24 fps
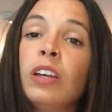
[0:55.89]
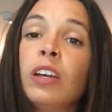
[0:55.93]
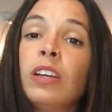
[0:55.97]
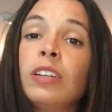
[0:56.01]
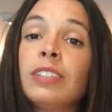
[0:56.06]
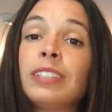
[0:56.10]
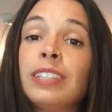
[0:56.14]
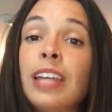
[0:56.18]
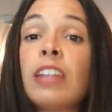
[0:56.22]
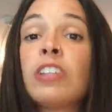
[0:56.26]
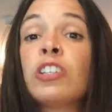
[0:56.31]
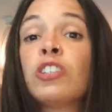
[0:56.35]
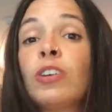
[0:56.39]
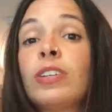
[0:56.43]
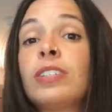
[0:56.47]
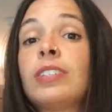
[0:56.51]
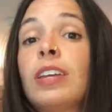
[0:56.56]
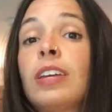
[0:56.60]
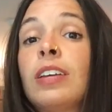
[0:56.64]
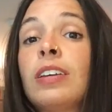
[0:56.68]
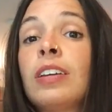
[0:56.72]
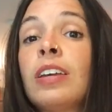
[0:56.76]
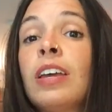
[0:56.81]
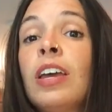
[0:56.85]
salad
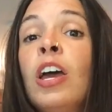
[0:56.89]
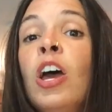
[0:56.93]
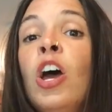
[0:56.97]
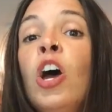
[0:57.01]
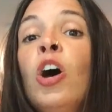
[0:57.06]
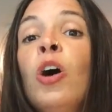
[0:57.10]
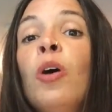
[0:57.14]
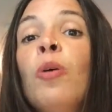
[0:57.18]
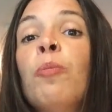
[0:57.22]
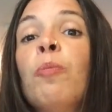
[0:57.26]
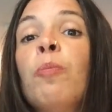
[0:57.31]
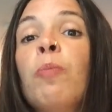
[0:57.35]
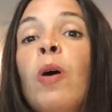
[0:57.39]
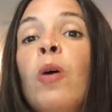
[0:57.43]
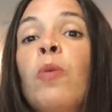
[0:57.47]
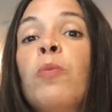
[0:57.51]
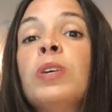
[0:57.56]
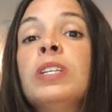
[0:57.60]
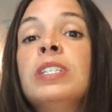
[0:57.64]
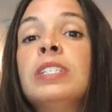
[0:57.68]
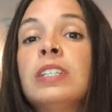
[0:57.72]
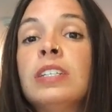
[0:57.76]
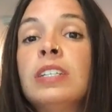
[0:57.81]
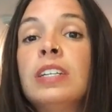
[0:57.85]
dressing. But
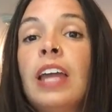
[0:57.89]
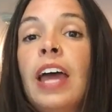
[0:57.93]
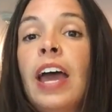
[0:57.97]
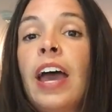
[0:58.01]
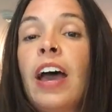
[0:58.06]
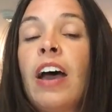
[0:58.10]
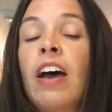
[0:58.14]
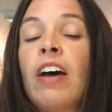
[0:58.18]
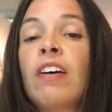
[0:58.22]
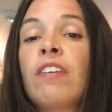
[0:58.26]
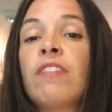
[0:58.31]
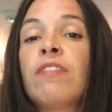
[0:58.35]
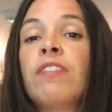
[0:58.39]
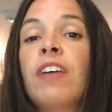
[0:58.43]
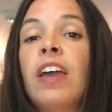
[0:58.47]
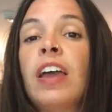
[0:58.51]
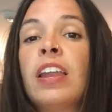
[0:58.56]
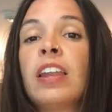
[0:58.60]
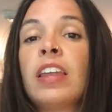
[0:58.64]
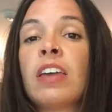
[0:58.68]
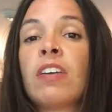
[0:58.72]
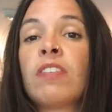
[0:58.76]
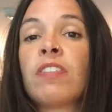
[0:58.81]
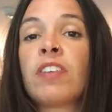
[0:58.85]
we didn't have
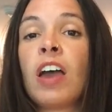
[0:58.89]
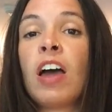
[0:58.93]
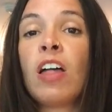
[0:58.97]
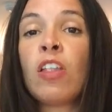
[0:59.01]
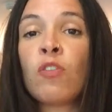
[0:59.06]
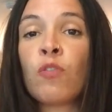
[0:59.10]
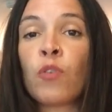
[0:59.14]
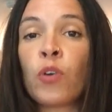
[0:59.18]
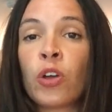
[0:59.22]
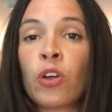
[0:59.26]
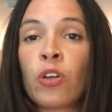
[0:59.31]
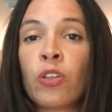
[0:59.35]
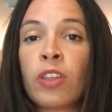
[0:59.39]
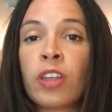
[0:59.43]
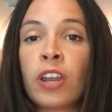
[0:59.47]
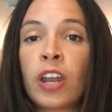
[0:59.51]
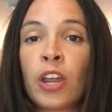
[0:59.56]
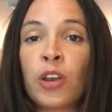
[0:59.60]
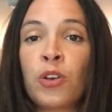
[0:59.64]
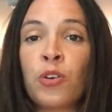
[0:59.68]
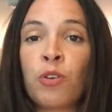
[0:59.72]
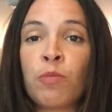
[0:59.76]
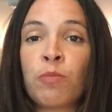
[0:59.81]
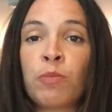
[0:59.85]
any of the olive oil that
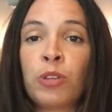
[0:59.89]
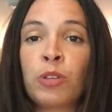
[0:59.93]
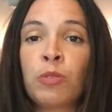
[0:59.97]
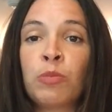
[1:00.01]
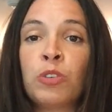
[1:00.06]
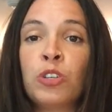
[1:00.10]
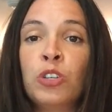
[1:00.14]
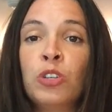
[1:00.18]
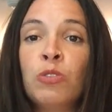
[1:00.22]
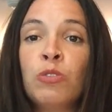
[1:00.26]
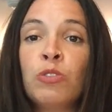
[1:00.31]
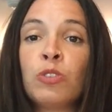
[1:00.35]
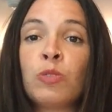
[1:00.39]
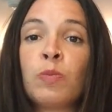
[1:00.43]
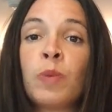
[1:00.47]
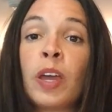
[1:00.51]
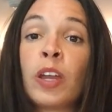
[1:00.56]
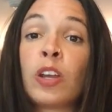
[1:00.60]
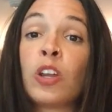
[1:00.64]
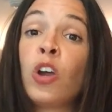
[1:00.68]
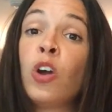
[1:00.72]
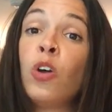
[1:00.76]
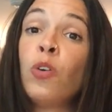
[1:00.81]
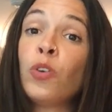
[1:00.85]
I normally would use. We
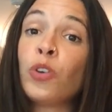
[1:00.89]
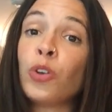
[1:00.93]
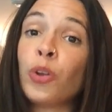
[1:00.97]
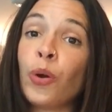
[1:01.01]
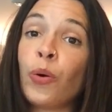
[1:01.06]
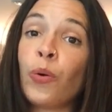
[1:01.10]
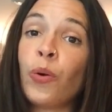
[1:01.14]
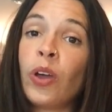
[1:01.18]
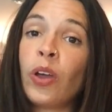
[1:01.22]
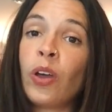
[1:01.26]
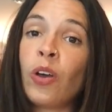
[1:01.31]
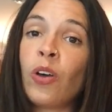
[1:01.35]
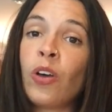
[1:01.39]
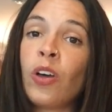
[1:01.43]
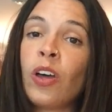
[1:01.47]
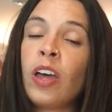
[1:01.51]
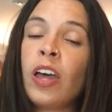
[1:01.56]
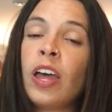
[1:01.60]
had coconut oil.